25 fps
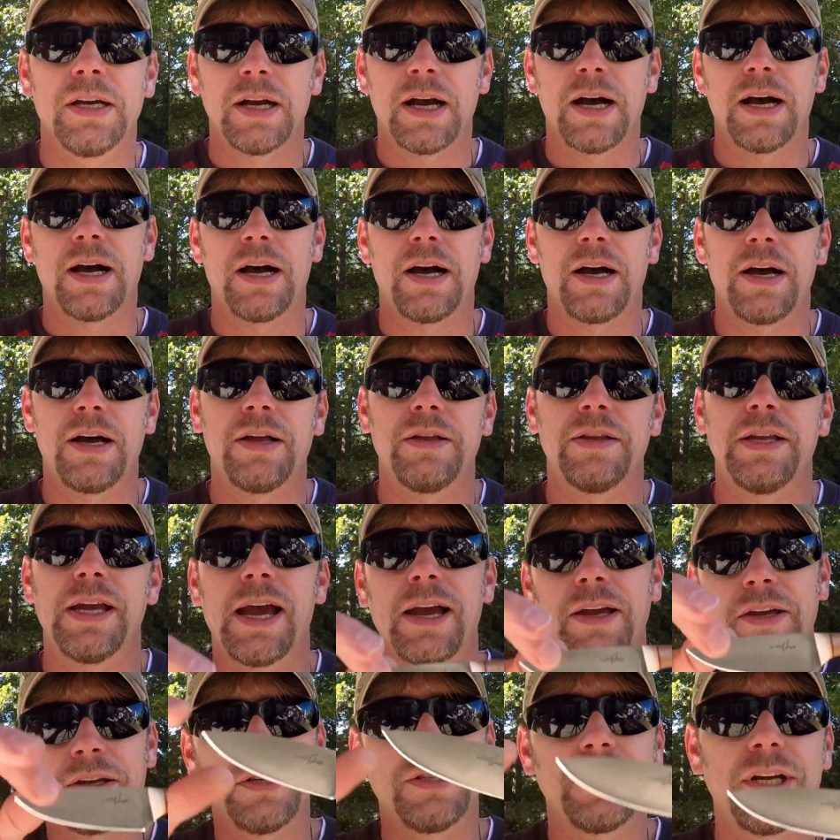The
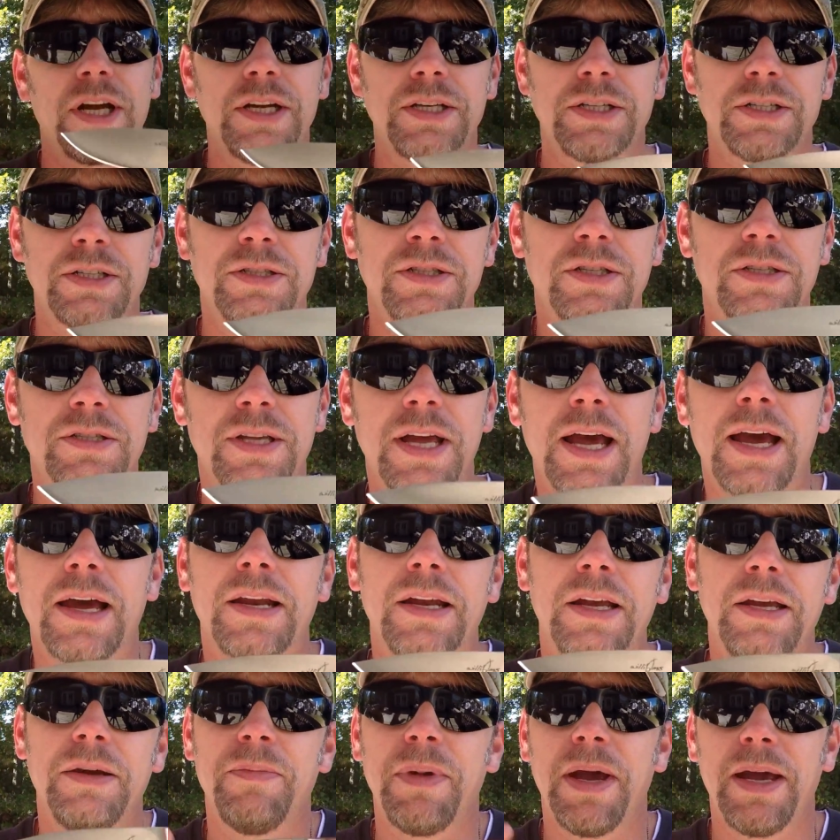accusations is
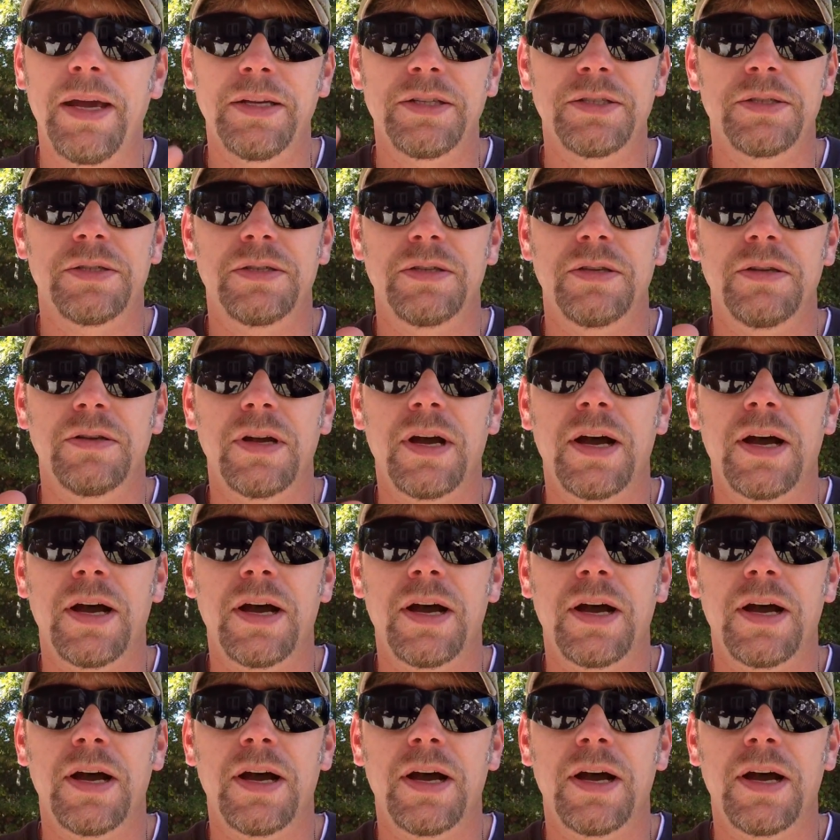that he makes